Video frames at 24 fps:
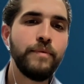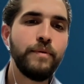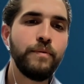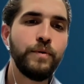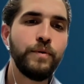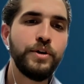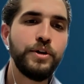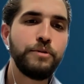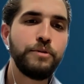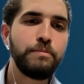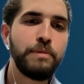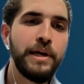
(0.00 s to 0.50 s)

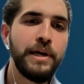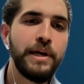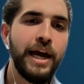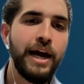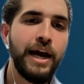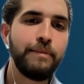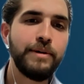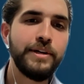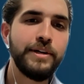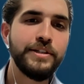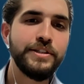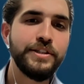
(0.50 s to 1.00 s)
would you be
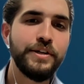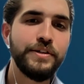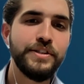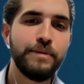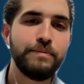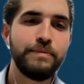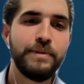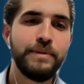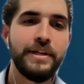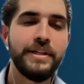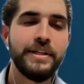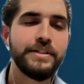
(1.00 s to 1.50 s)
happy to show
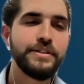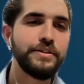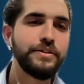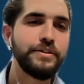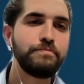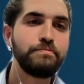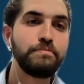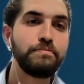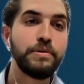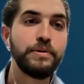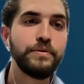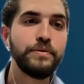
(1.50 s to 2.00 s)
something that sort
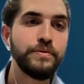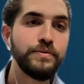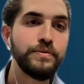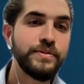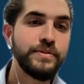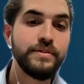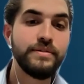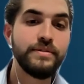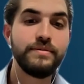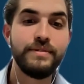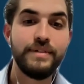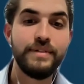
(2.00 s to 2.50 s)
of
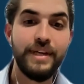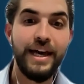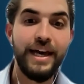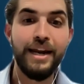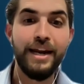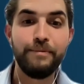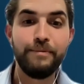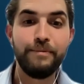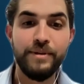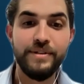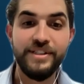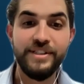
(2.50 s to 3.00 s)
pulls
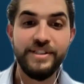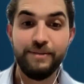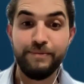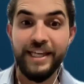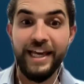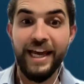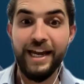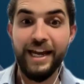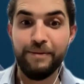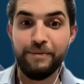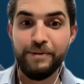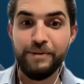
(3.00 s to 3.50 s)
the some of
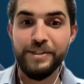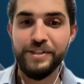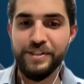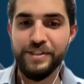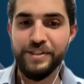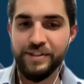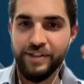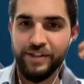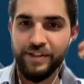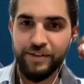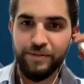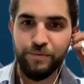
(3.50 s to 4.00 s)
the elements
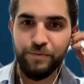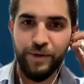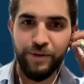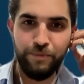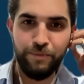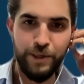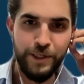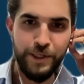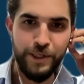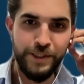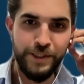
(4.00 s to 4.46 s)
that we've been